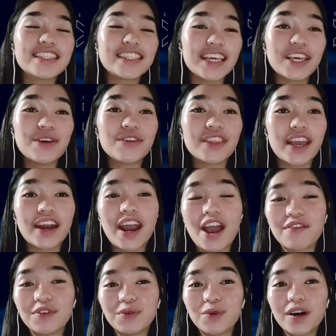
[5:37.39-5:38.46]
See you there,
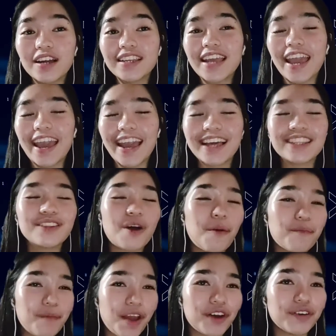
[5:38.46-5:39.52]
everyone, and
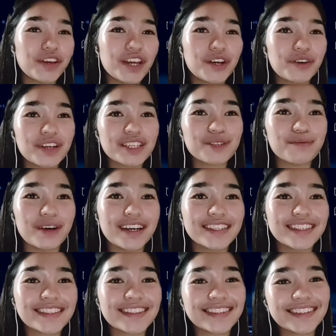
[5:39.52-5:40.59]
Merry
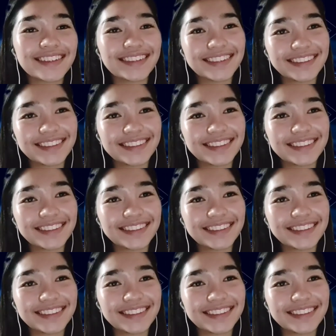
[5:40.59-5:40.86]
Christmas!